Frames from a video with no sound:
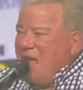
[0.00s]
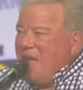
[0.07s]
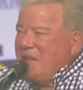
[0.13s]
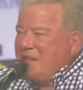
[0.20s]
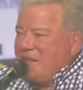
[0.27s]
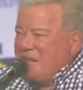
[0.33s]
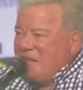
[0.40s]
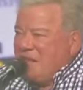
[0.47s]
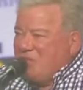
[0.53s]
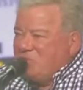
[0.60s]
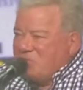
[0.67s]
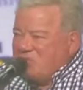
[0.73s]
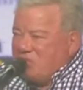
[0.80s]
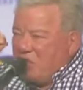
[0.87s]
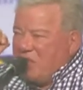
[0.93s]
and the kid
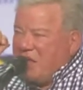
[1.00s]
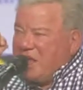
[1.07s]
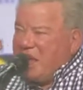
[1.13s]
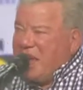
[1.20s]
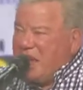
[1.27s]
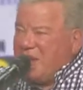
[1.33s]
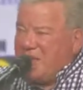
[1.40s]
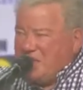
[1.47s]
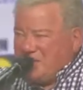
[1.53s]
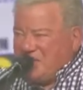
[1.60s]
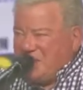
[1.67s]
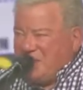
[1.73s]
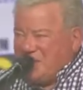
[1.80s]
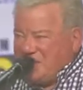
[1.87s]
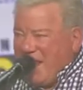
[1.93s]
was throwing candies
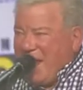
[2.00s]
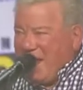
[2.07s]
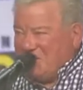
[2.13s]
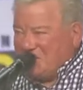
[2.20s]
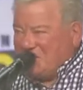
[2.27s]
at his ass.